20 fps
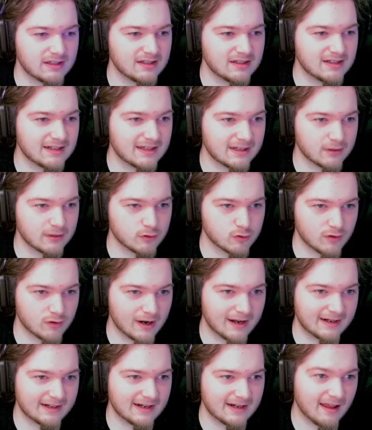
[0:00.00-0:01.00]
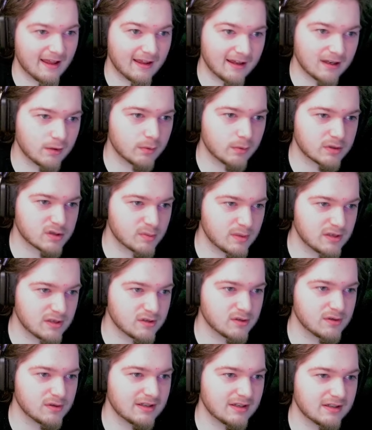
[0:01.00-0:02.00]
to get a dragon egg, which means
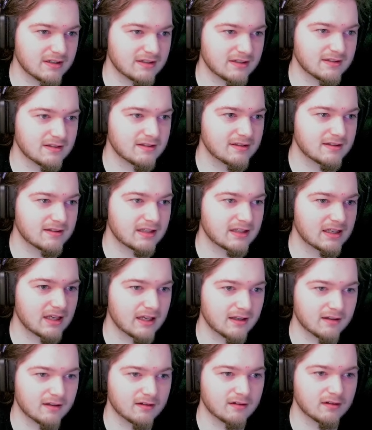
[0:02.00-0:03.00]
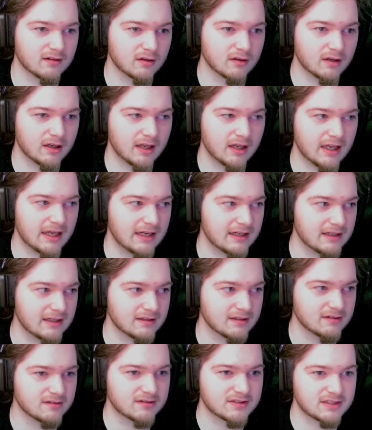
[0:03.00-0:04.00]
you need to kill a
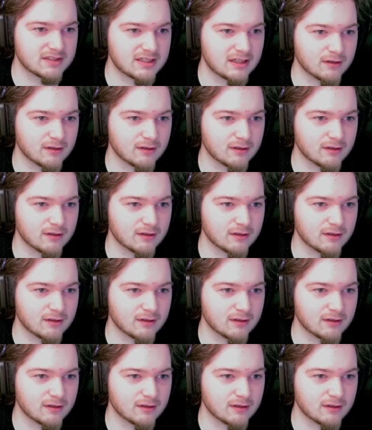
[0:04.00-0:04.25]
tier